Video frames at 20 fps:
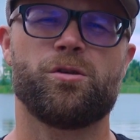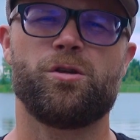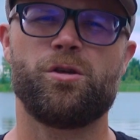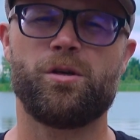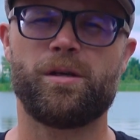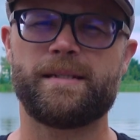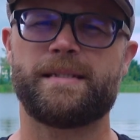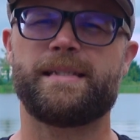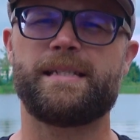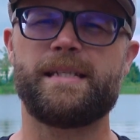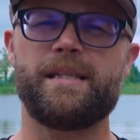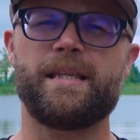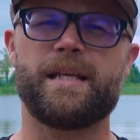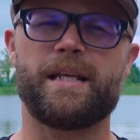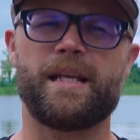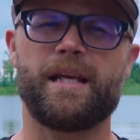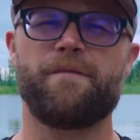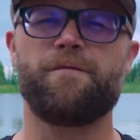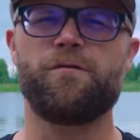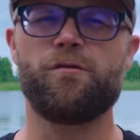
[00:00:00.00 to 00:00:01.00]
you can see that
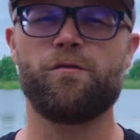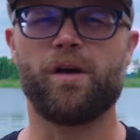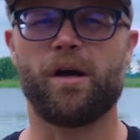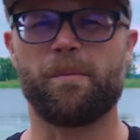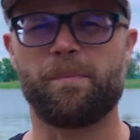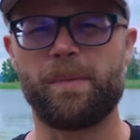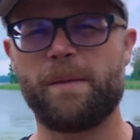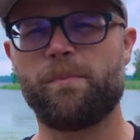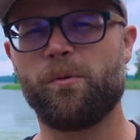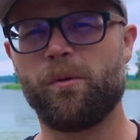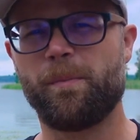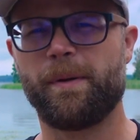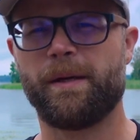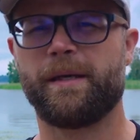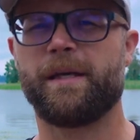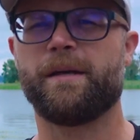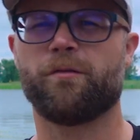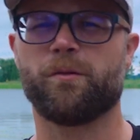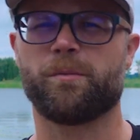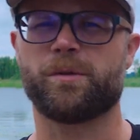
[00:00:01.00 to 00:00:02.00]
if you've got people
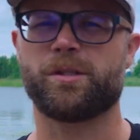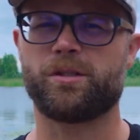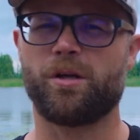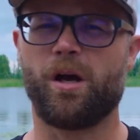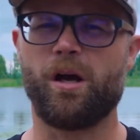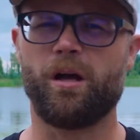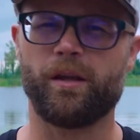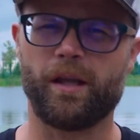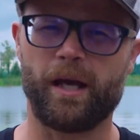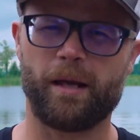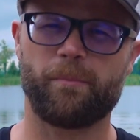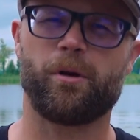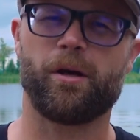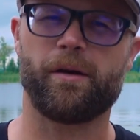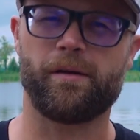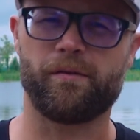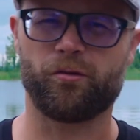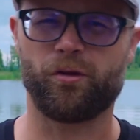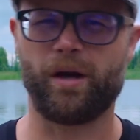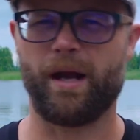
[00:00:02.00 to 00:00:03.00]
picking from a stock
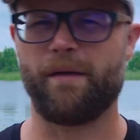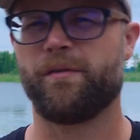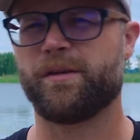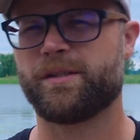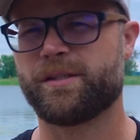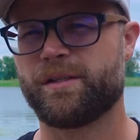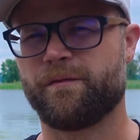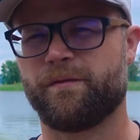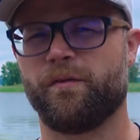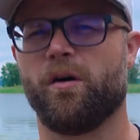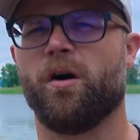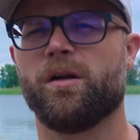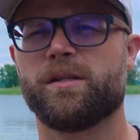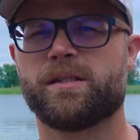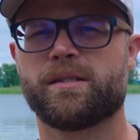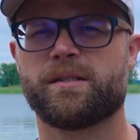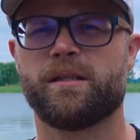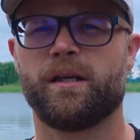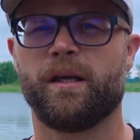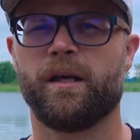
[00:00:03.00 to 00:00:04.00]
library of graphics and
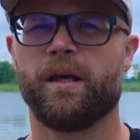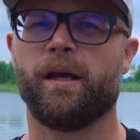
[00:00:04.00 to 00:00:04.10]
fonts,